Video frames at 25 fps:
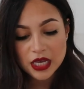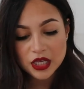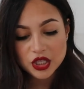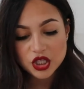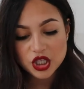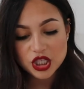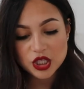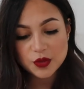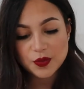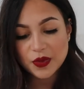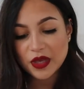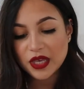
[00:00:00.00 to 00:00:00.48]

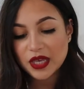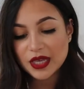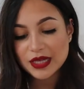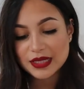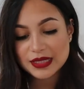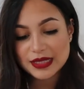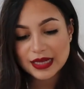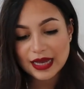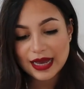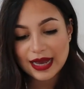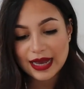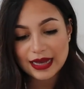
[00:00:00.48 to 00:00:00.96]
just
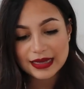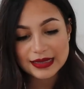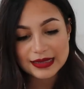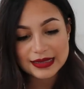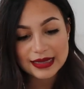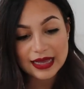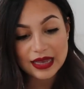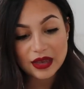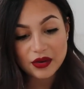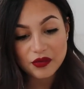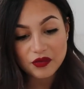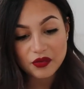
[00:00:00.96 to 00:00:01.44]
because it has
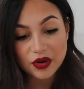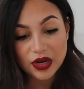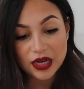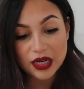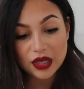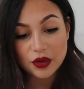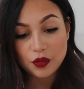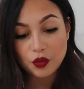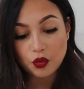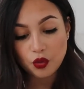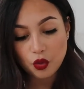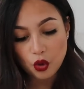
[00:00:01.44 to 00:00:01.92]
like
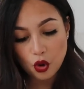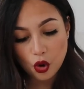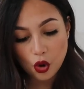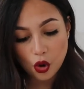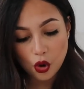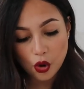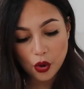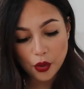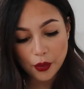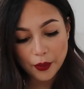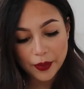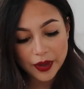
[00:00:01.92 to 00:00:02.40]
really
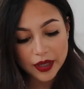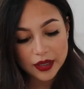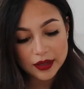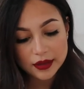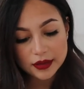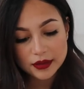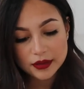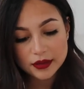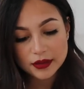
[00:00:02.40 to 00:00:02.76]
warm,